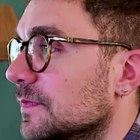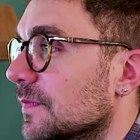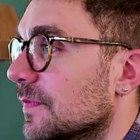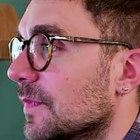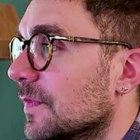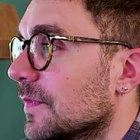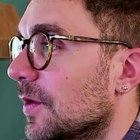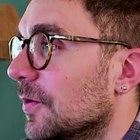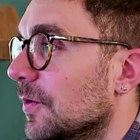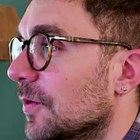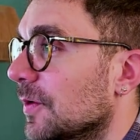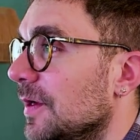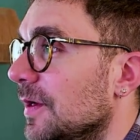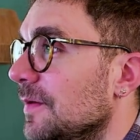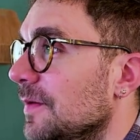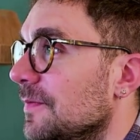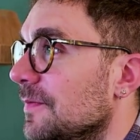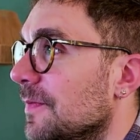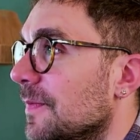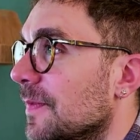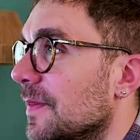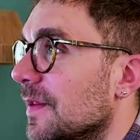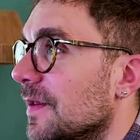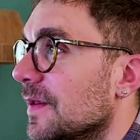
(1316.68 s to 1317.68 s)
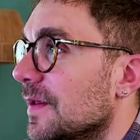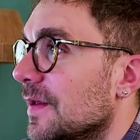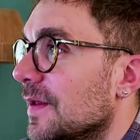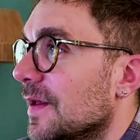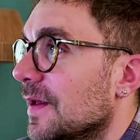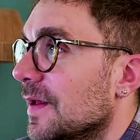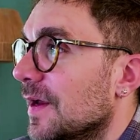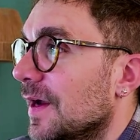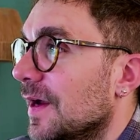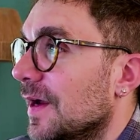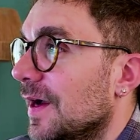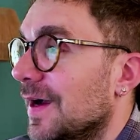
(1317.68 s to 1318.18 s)
Okay.
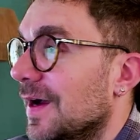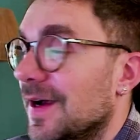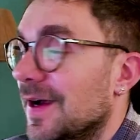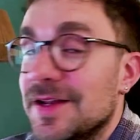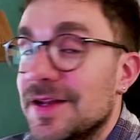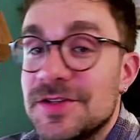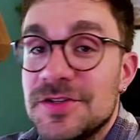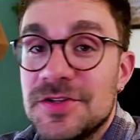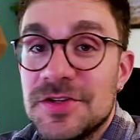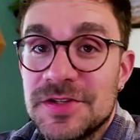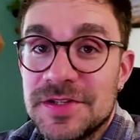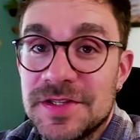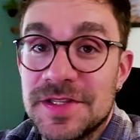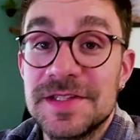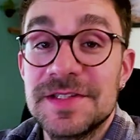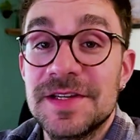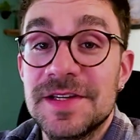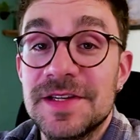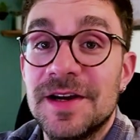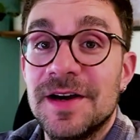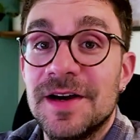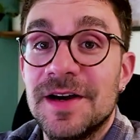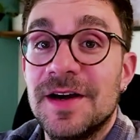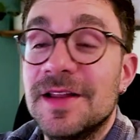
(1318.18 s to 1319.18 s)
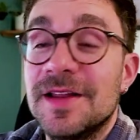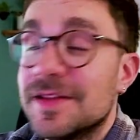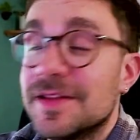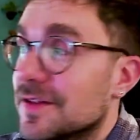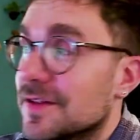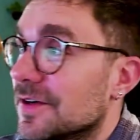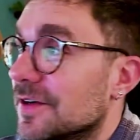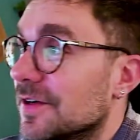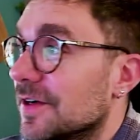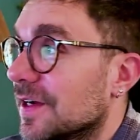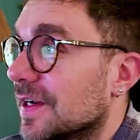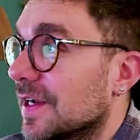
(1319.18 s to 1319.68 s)
Just as a
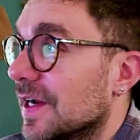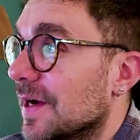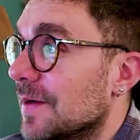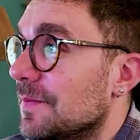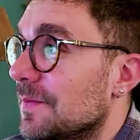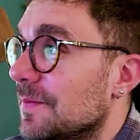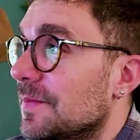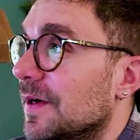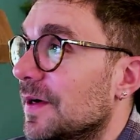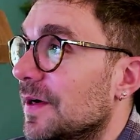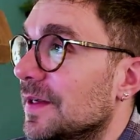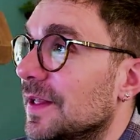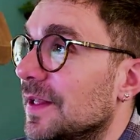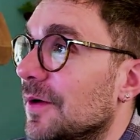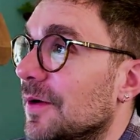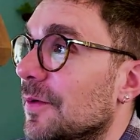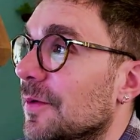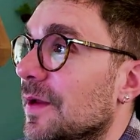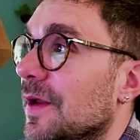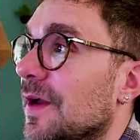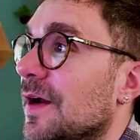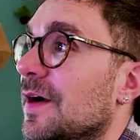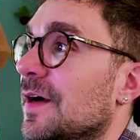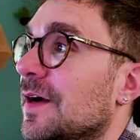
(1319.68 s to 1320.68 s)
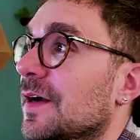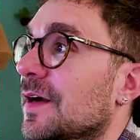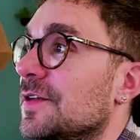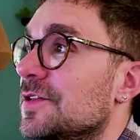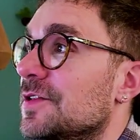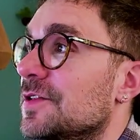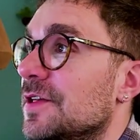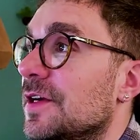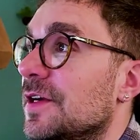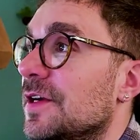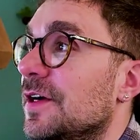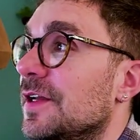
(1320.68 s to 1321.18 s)
little recap, right now we are
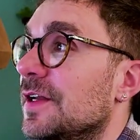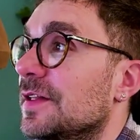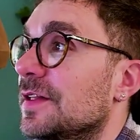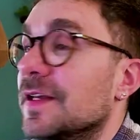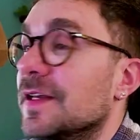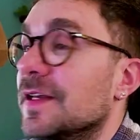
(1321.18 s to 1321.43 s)
generating